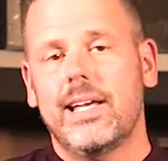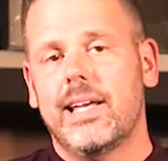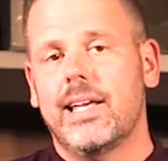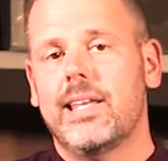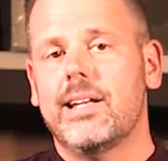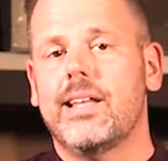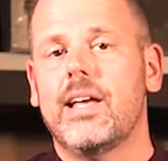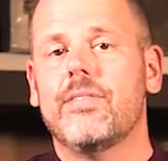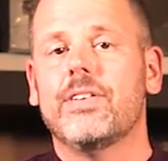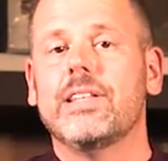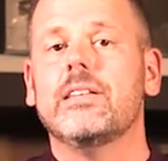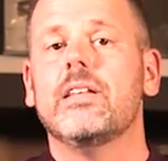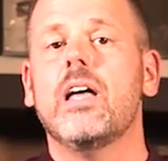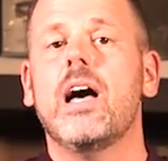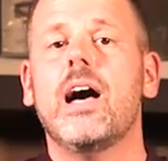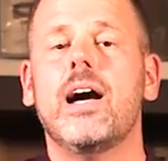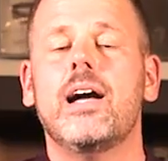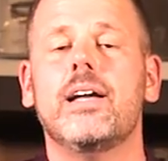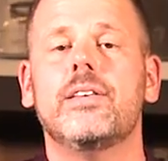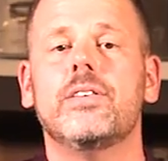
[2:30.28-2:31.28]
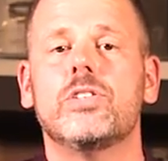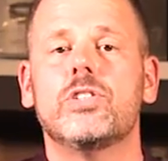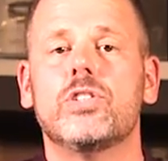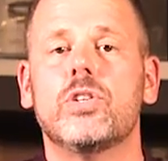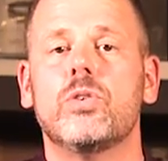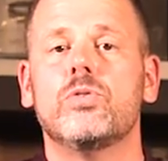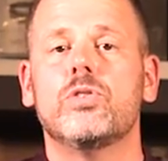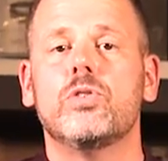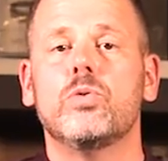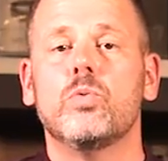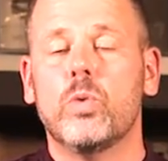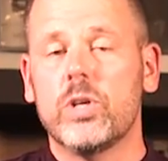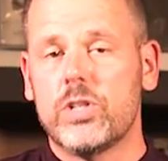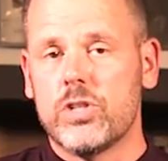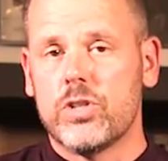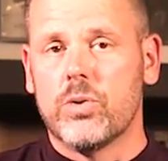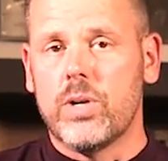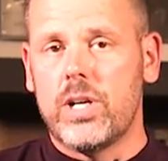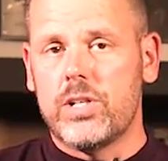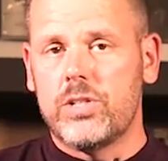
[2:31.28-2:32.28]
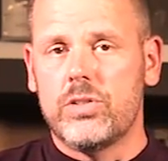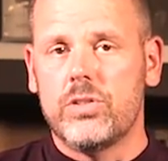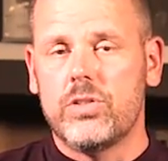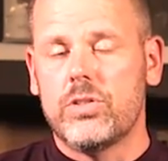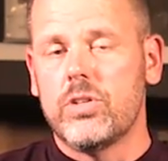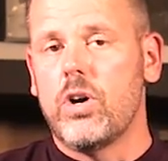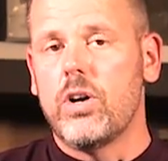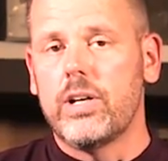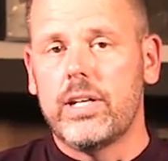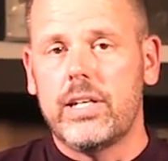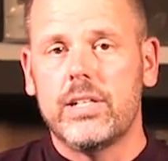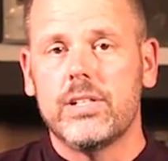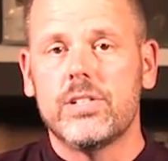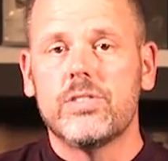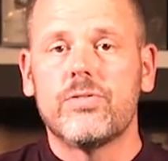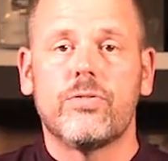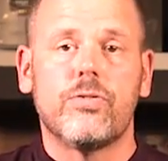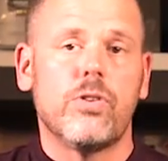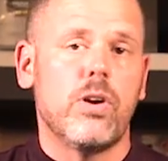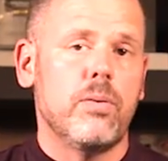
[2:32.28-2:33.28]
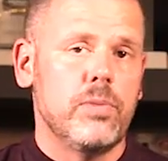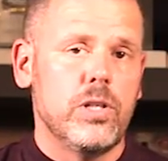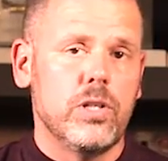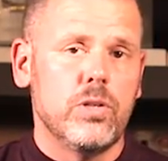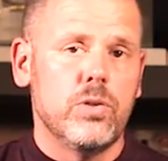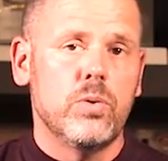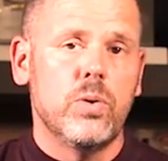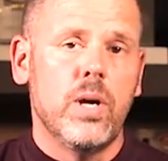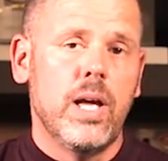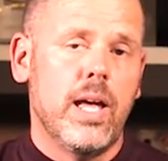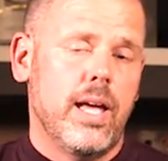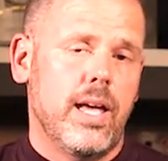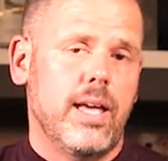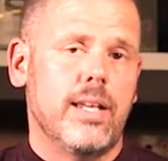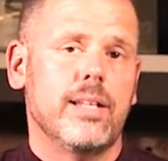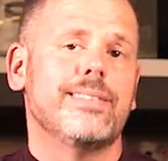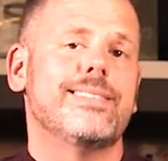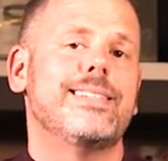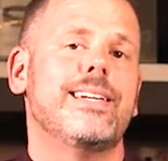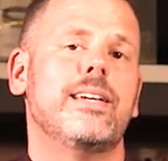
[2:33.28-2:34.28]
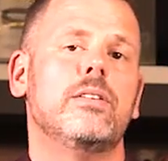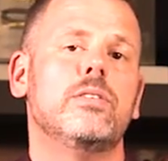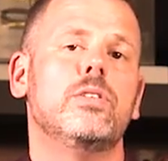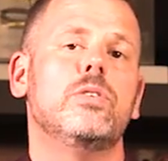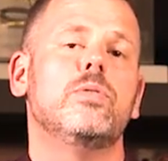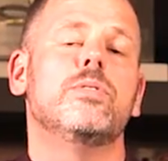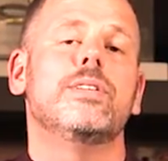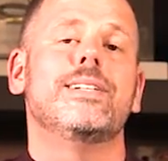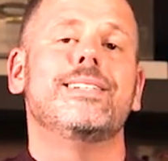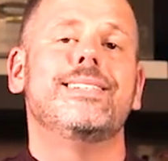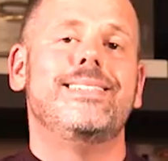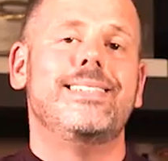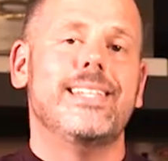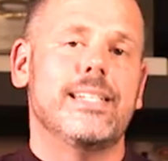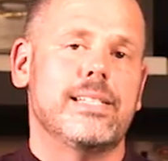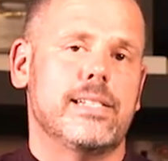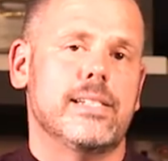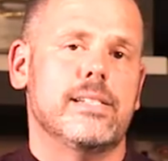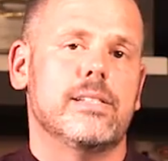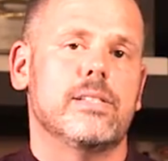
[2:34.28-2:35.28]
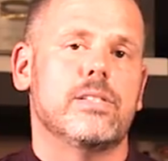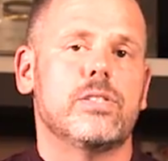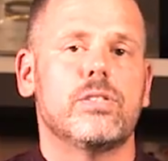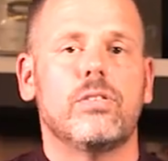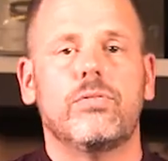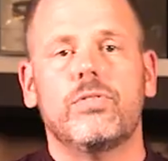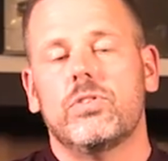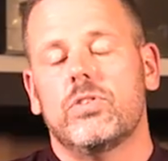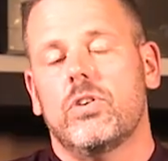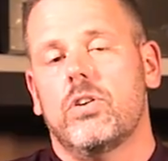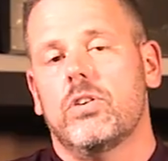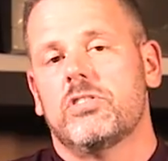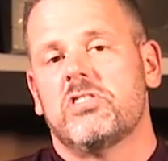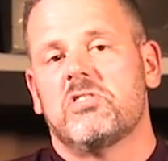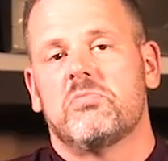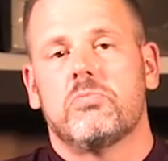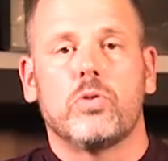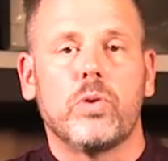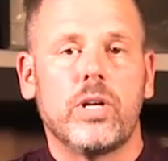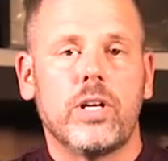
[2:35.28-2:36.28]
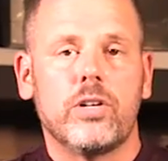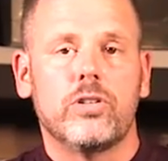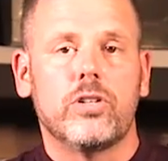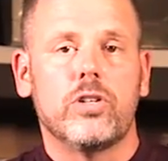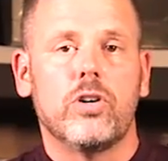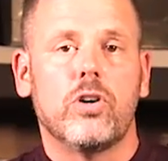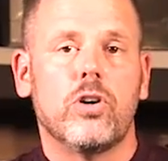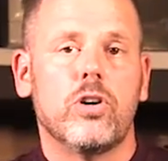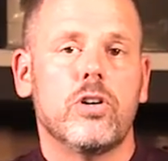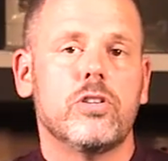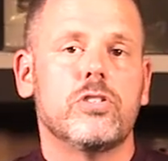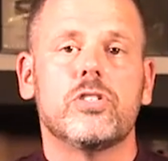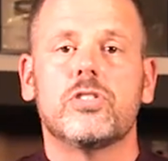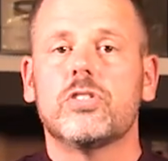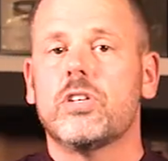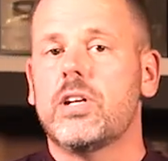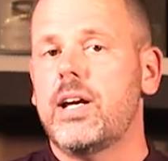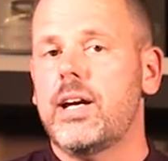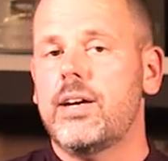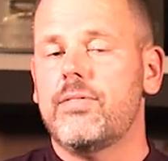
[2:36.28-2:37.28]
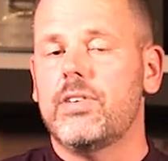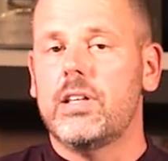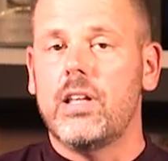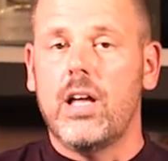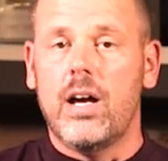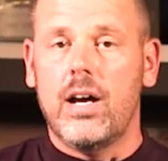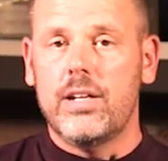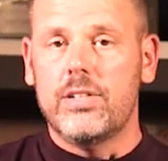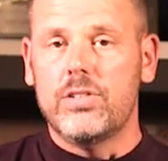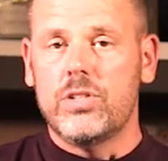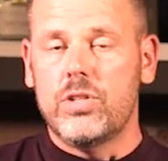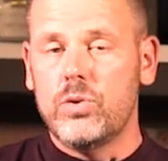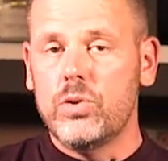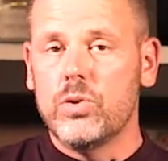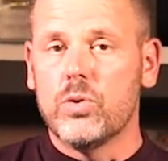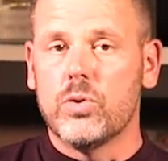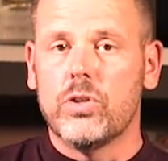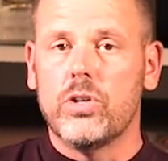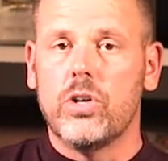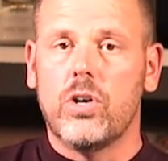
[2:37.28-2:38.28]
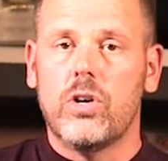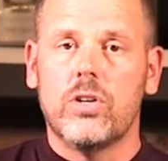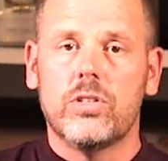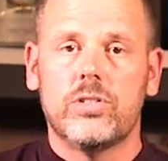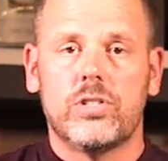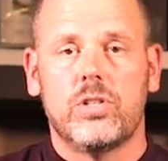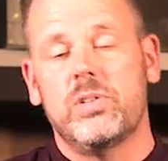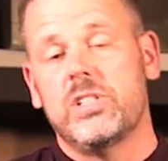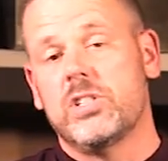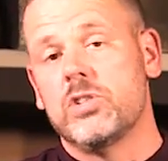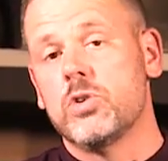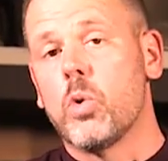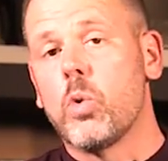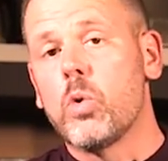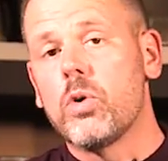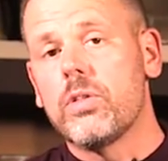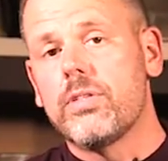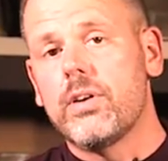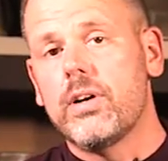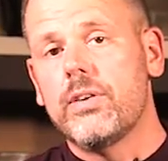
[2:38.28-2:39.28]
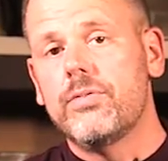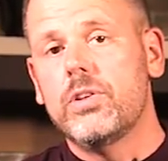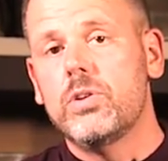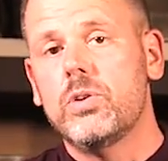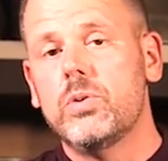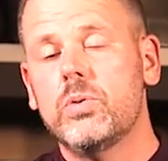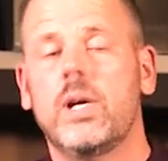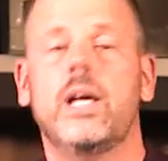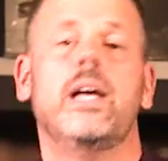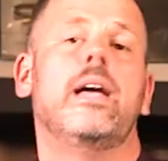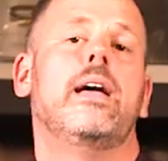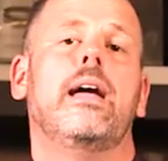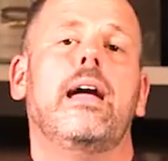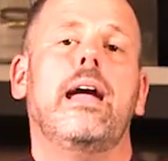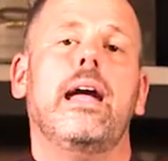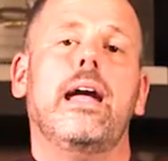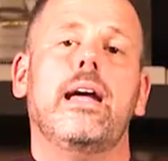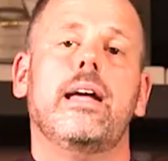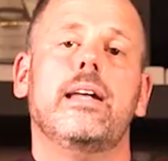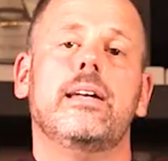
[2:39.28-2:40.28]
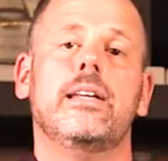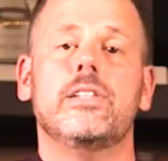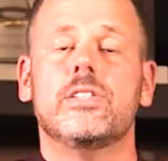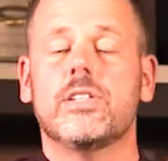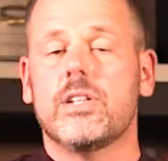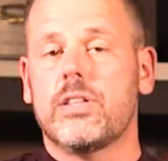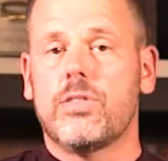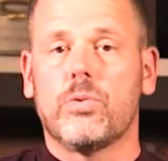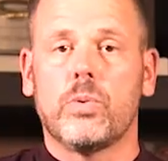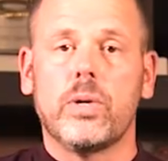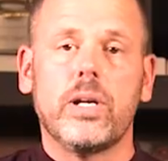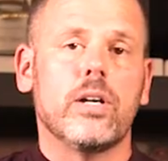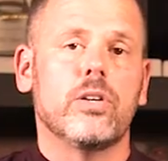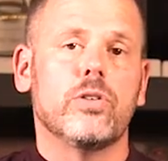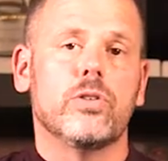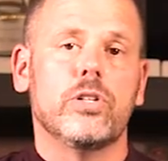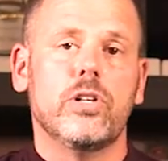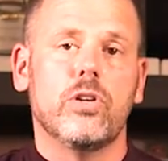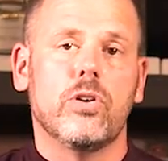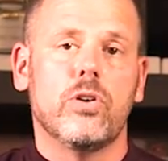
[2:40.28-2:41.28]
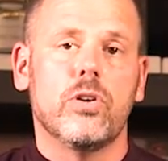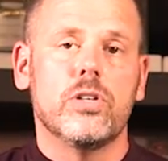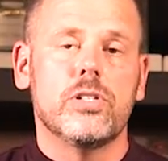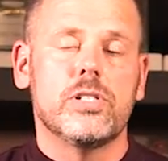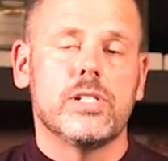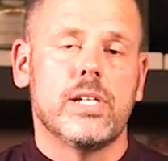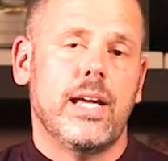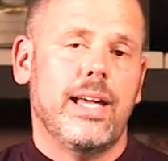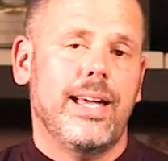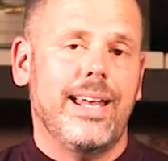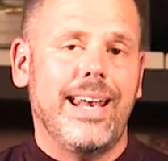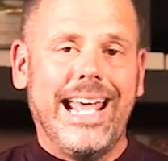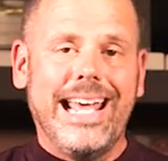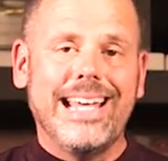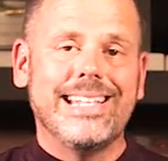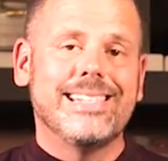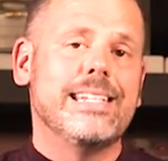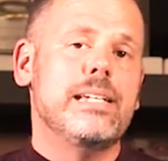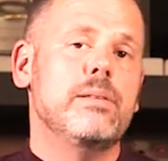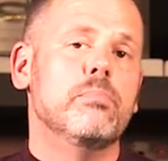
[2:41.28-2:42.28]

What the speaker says: and it'll have a line that shows you which direction your dog is from you, and it'll tell you the distance. So if your dog's 300 yards, it's going to have a line to your dog, so he's north of you and he's at 300 yards. As he